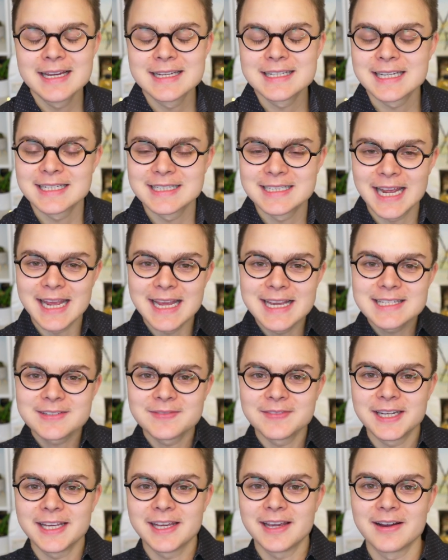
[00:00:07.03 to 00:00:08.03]
Today's
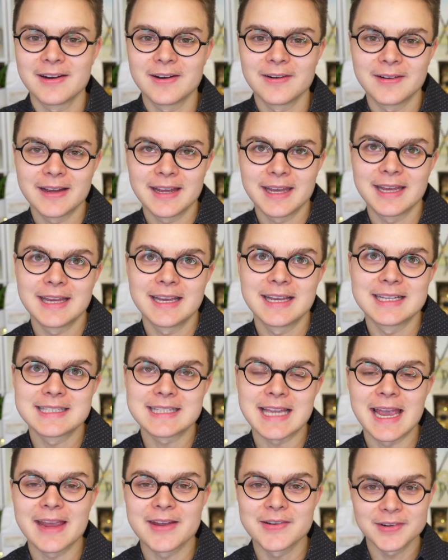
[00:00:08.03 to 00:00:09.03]
video
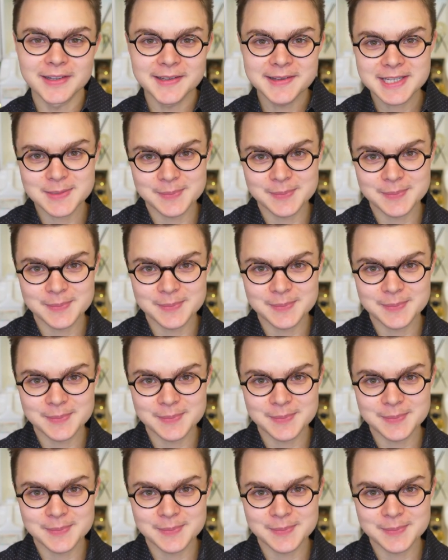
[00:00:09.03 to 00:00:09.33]
is a really